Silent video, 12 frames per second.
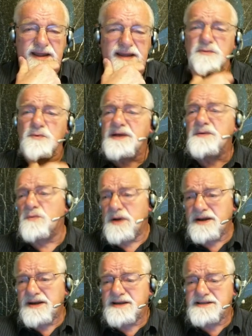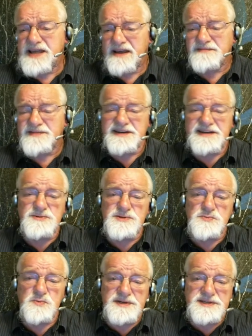anyway one does have to
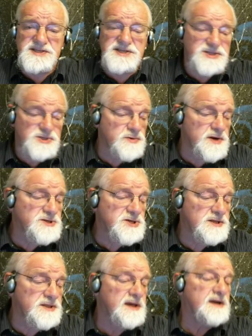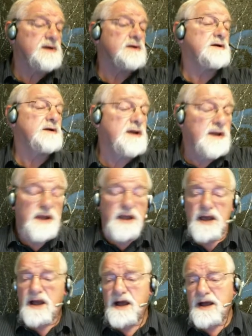use one's discretion there
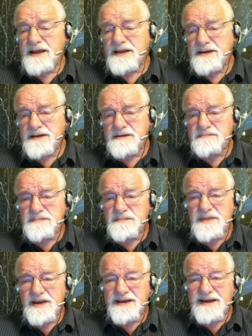I um,